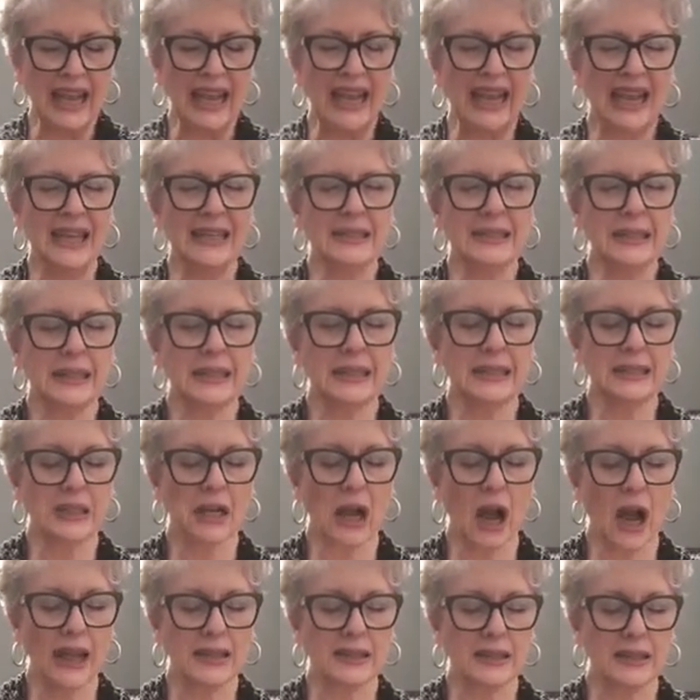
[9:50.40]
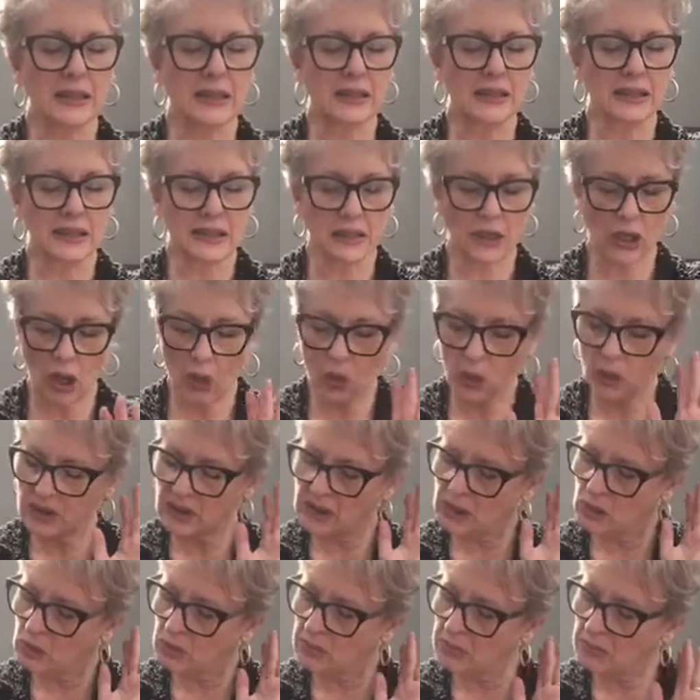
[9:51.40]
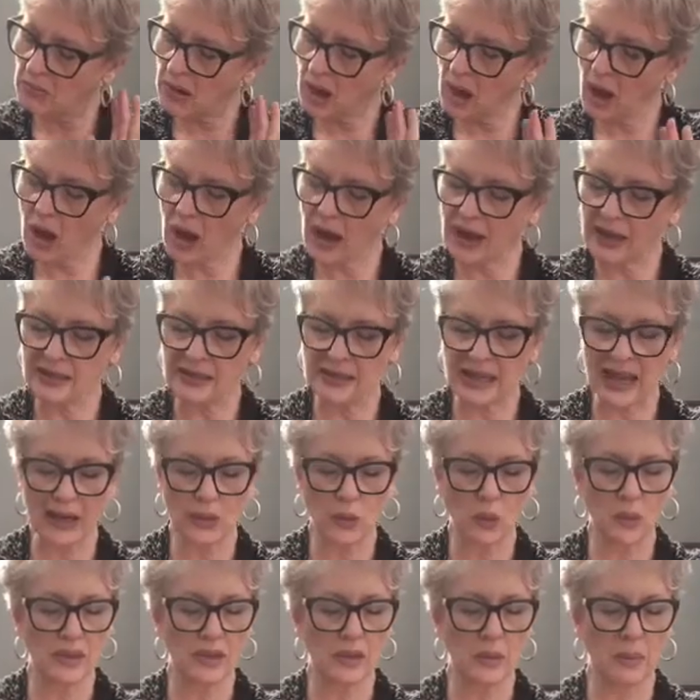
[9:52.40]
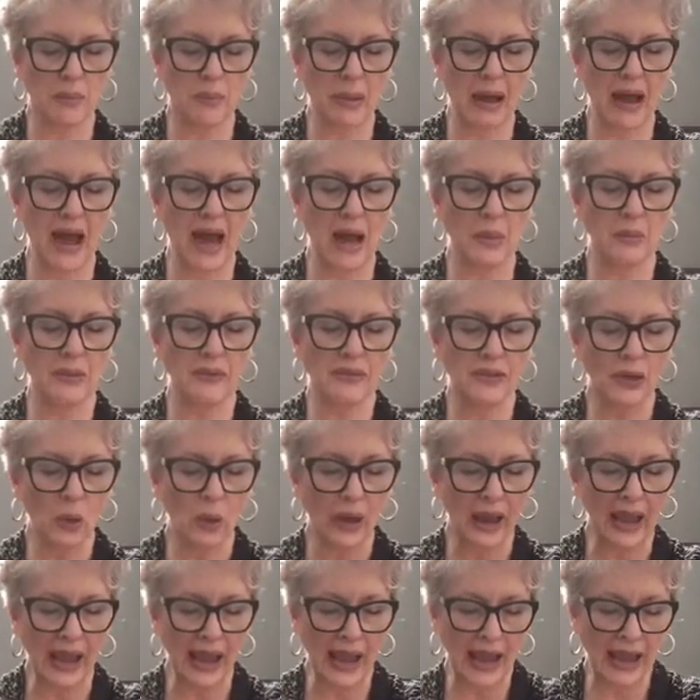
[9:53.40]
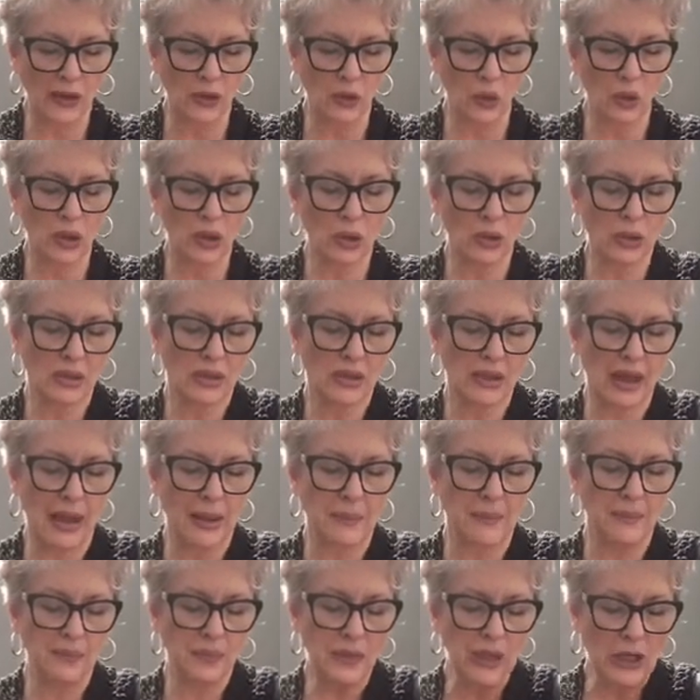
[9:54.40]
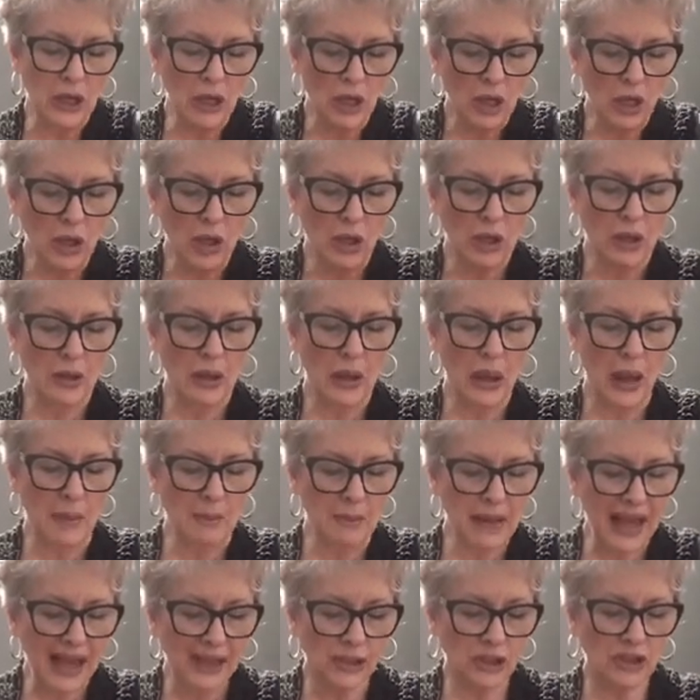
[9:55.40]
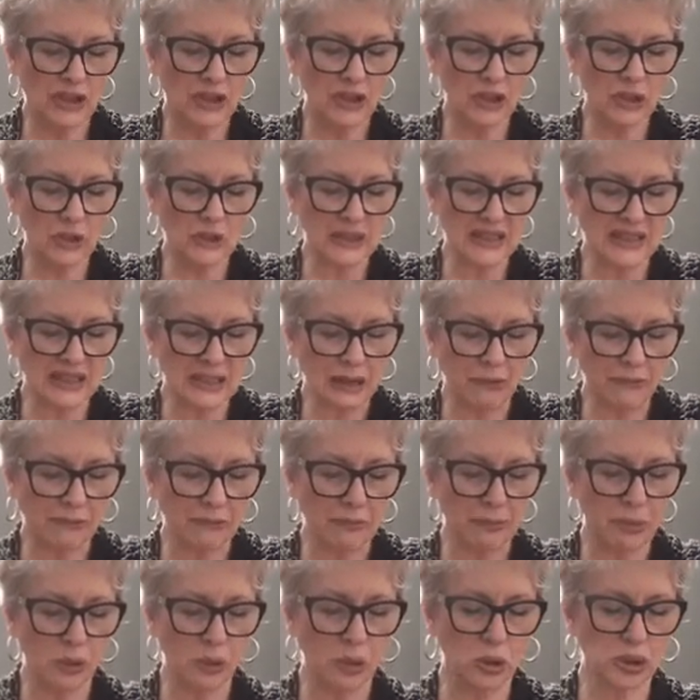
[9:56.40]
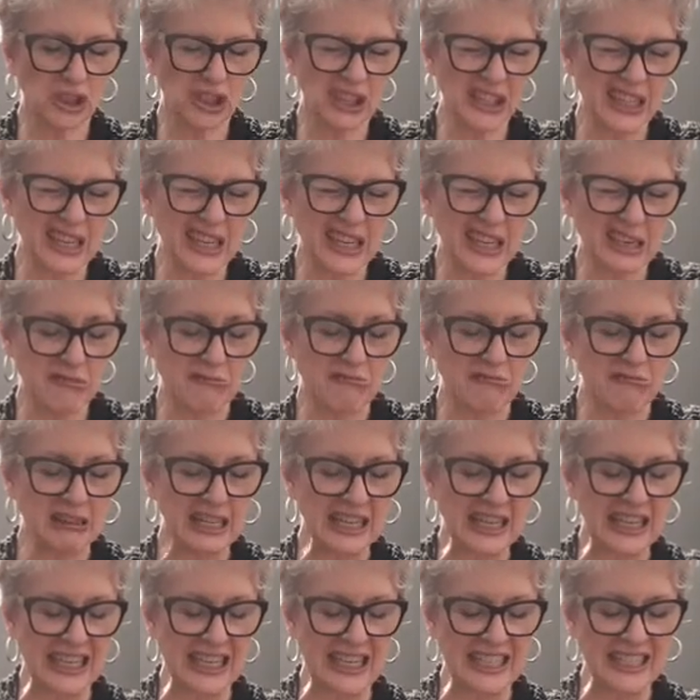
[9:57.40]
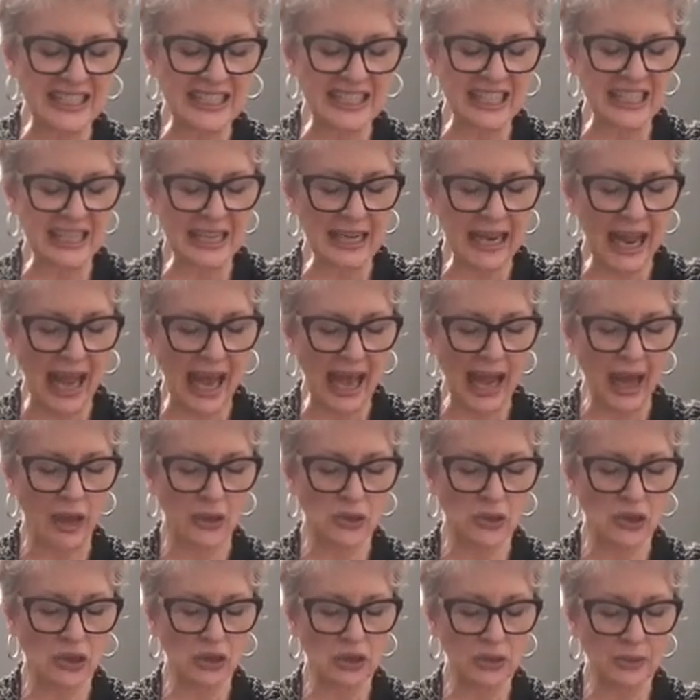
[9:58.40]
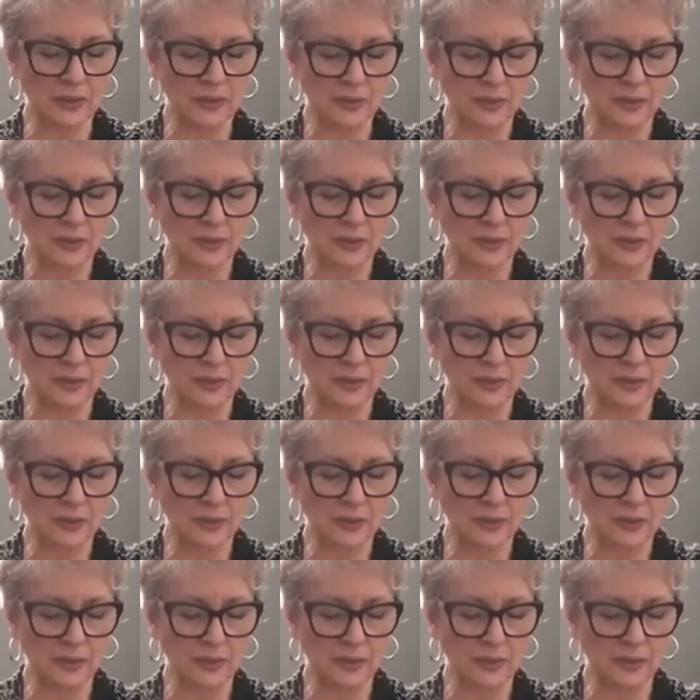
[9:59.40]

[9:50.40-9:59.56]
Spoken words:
Is it a tightness? Go with your mind and with the palm of your hand or your thumb, imagine yourself pushing it and releasing it out.